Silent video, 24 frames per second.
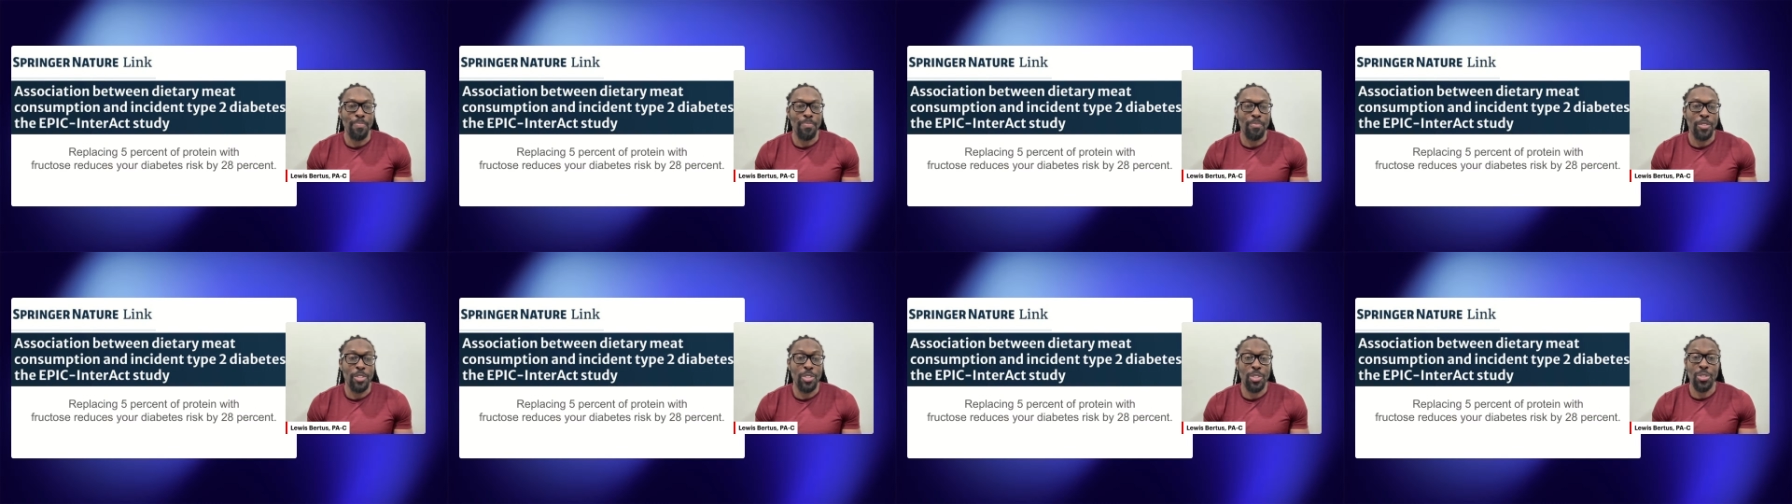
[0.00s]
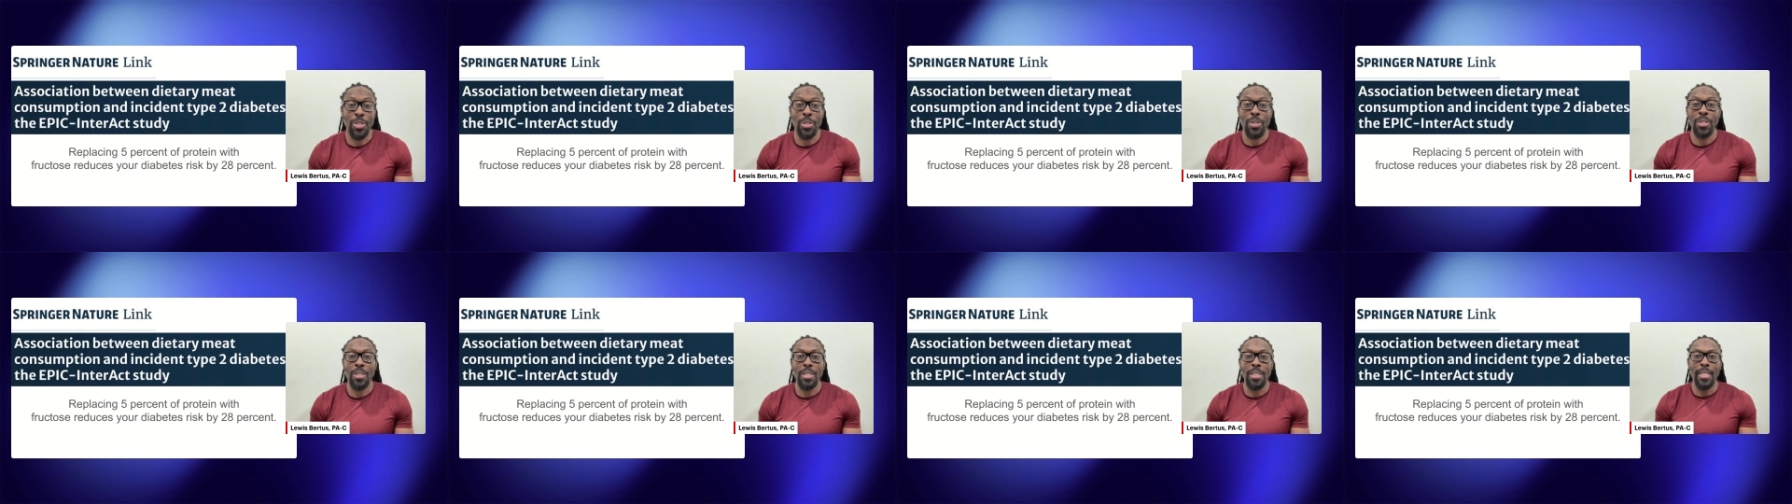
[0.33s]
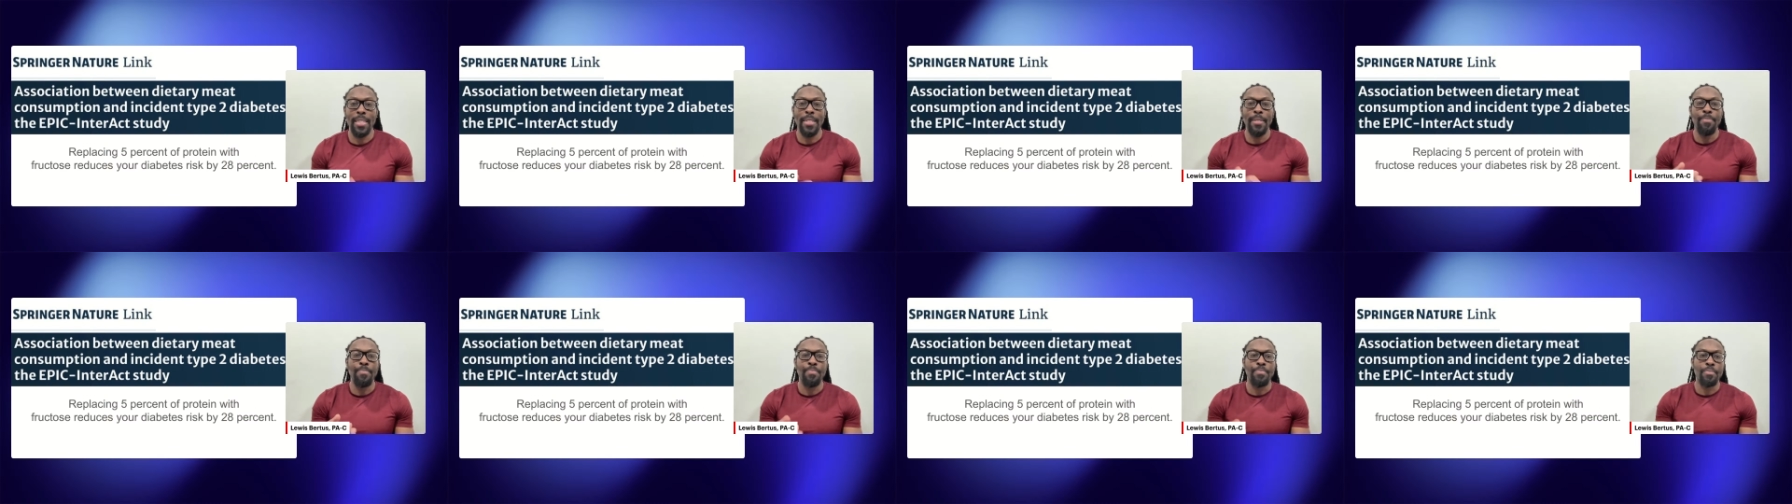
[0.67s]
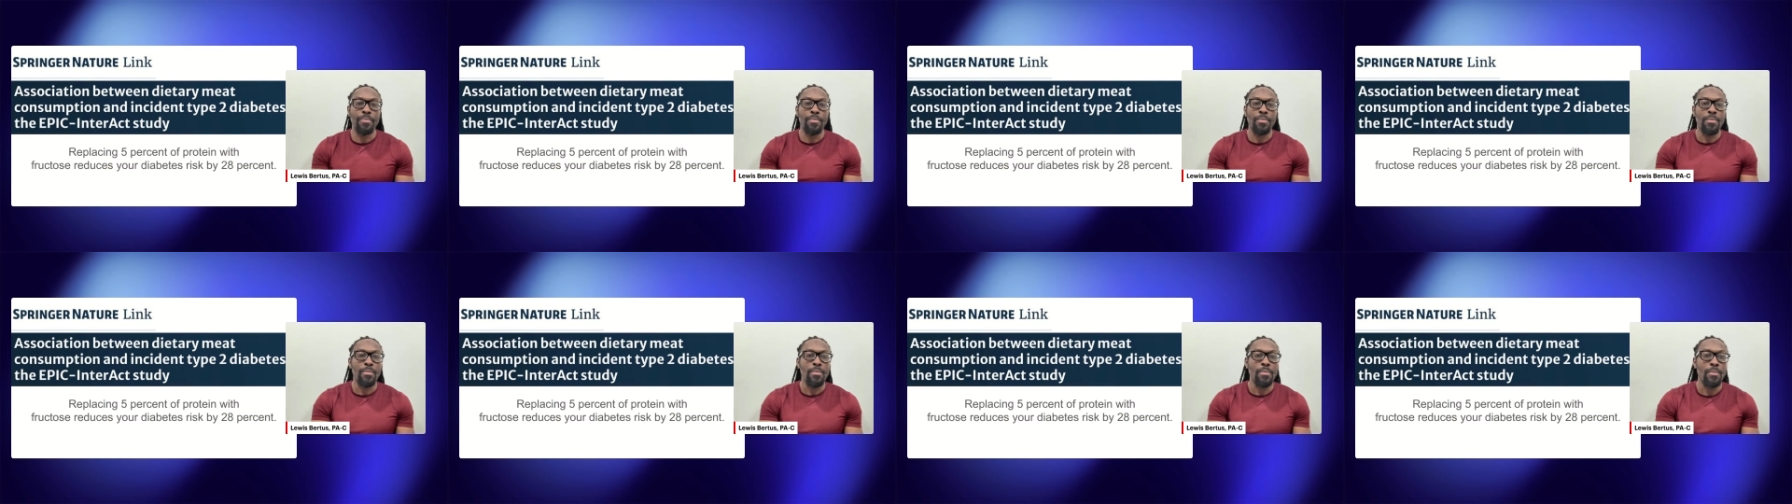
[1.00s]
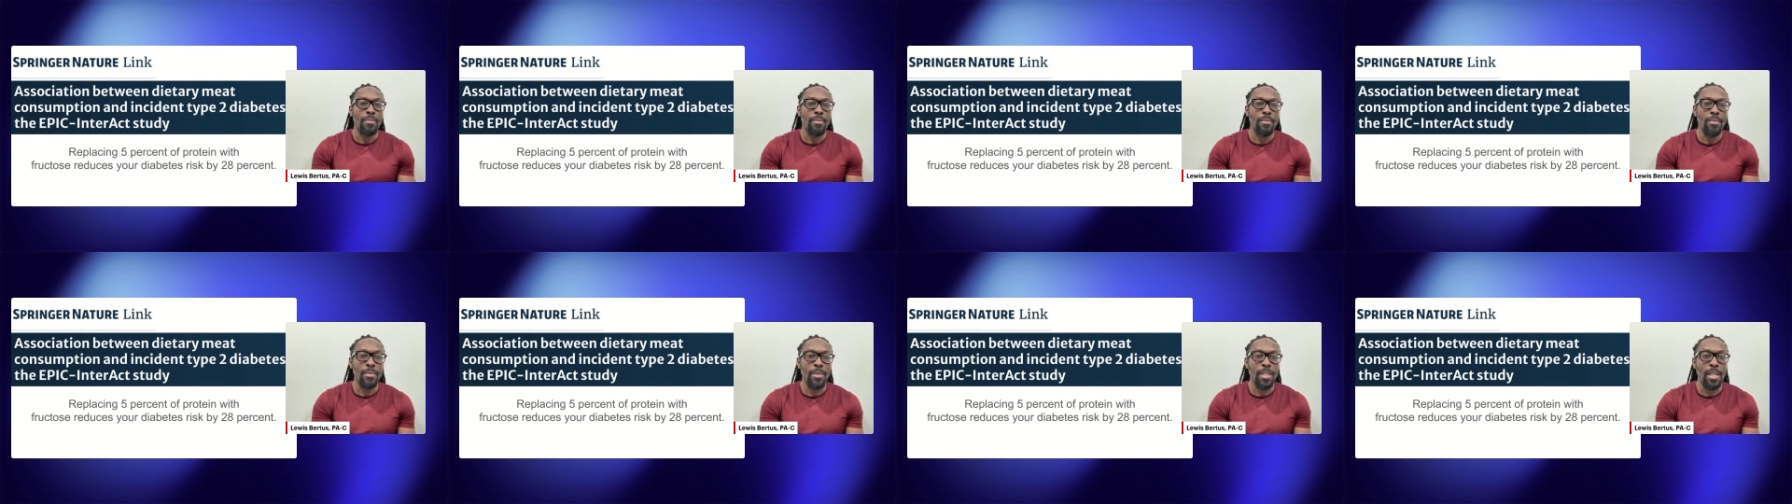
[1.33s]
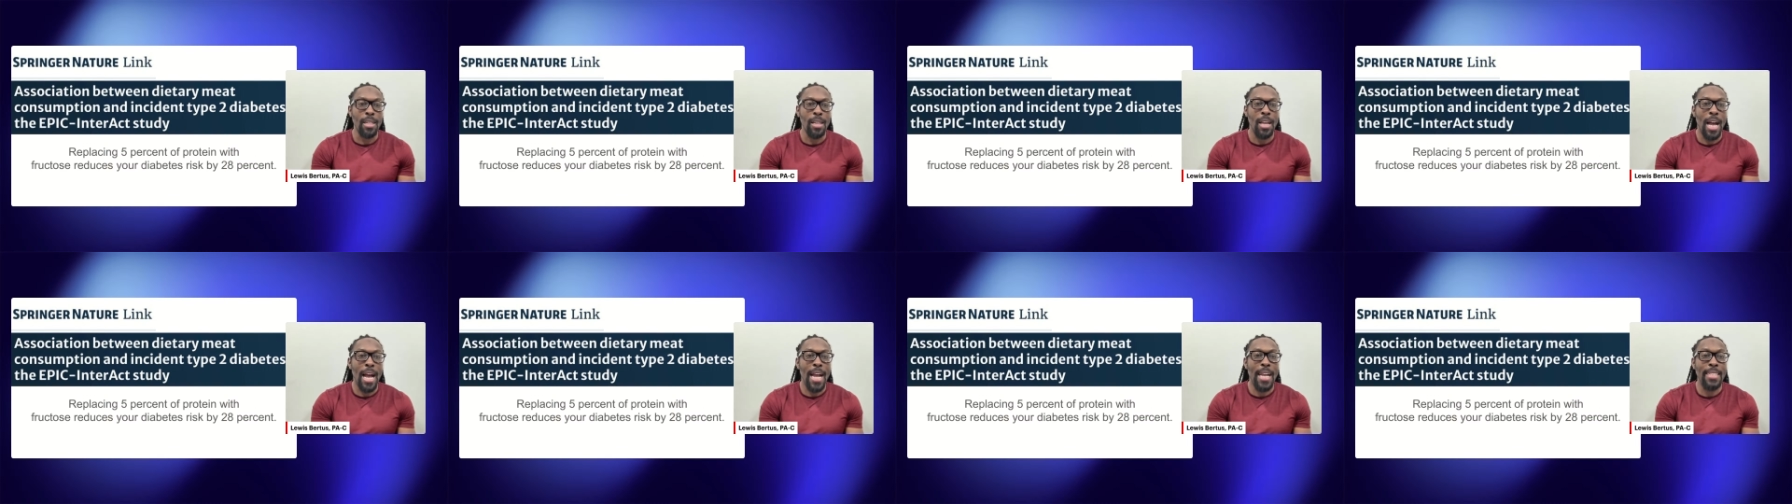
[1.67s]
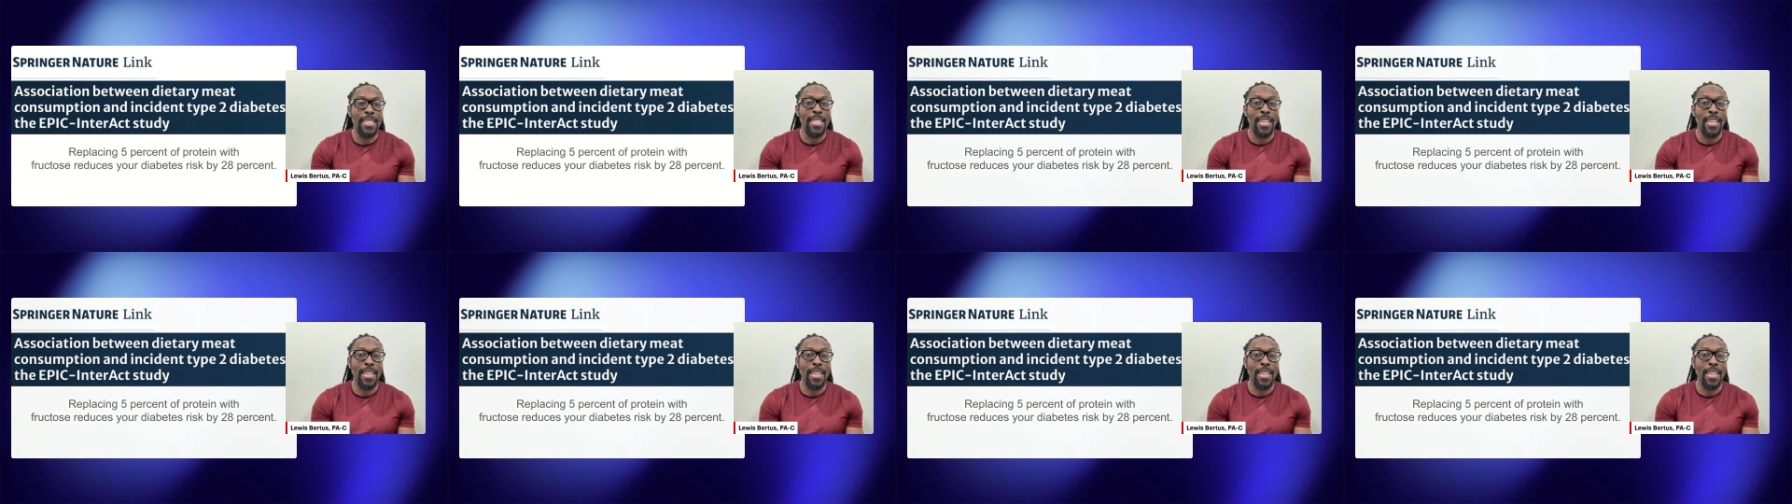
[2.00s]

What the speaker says: Certainly, I